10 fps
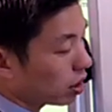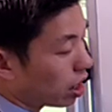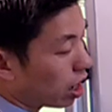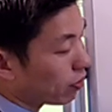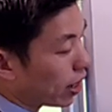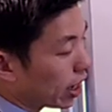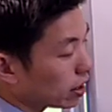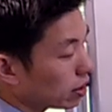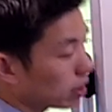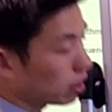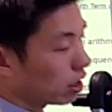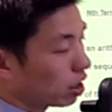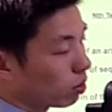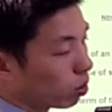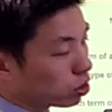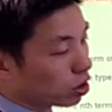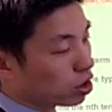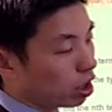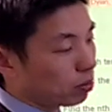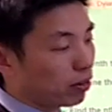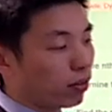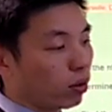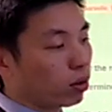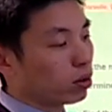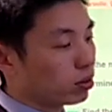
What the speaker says: Half n. What's the term before?